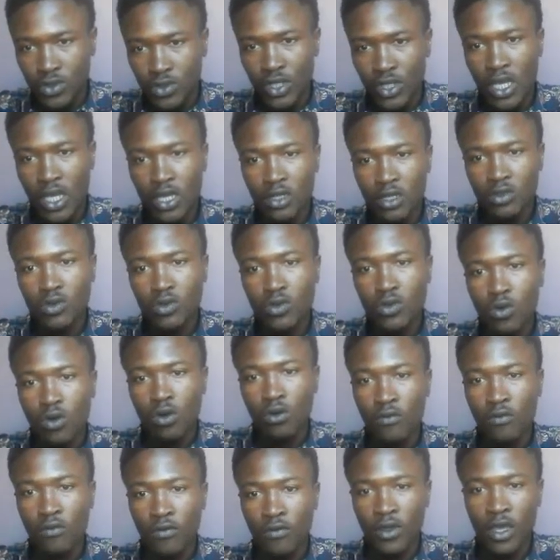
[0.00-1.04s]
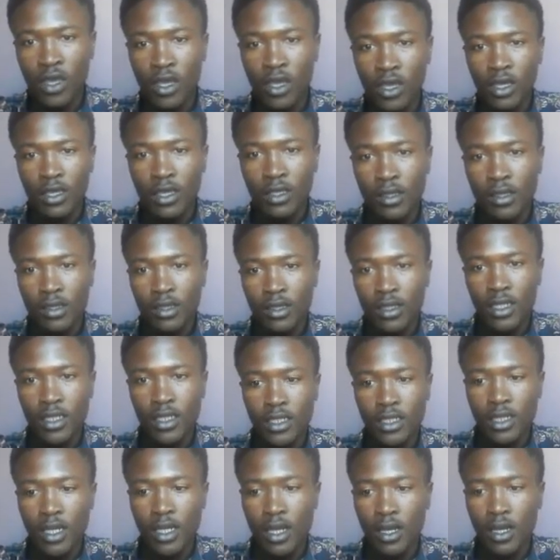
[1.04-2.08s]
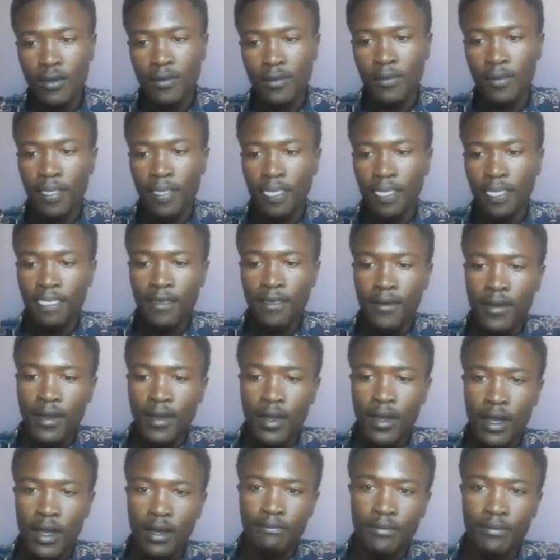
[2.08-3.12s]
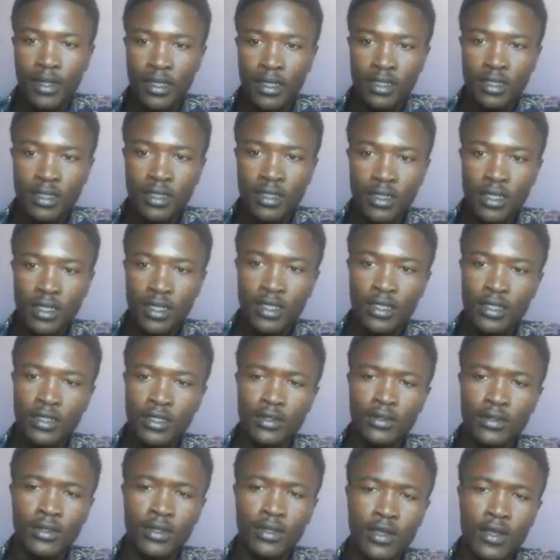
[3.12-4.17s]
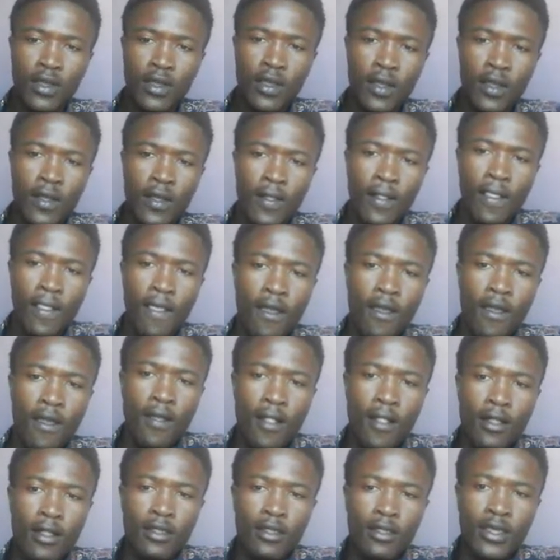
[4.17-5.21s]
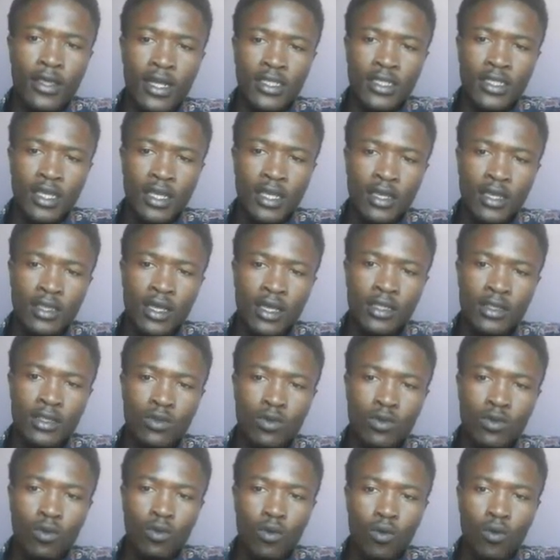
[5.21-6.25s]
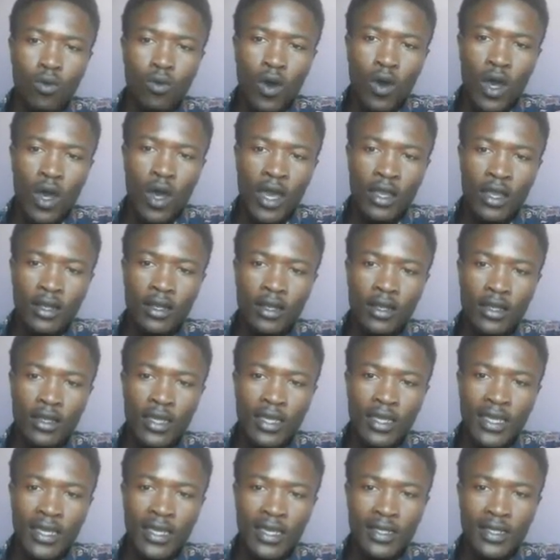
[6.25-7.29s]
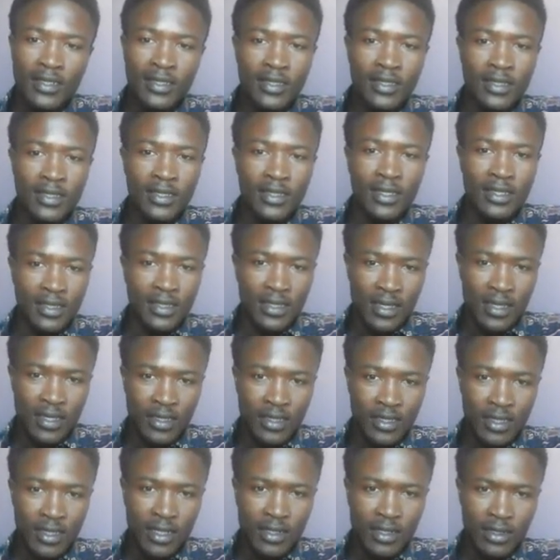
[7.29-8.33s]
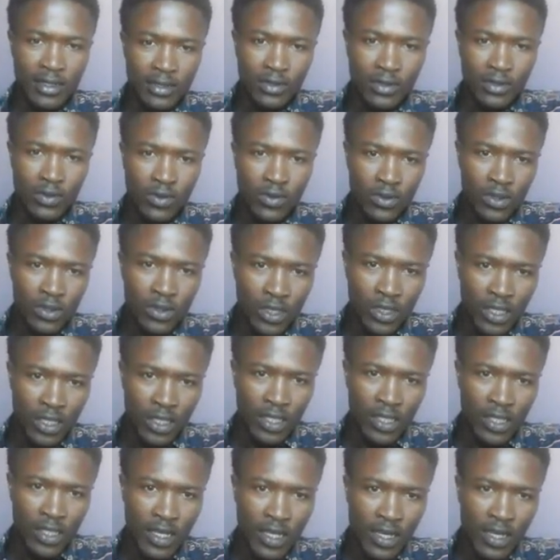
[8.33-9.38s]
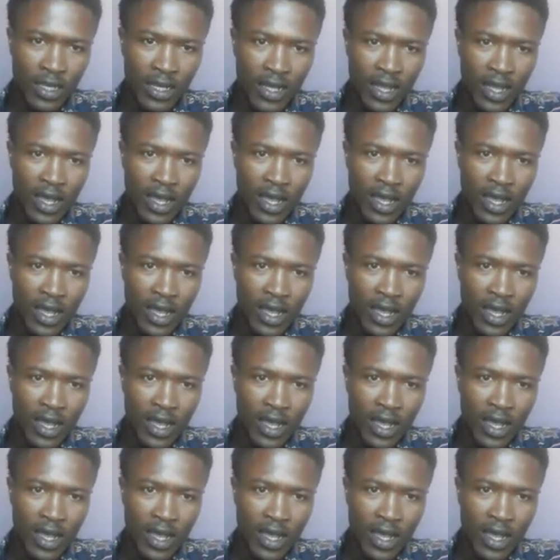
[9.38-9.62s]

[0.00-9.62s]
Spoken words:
trying to convey in this presentation. They are saying that while it's essential to consider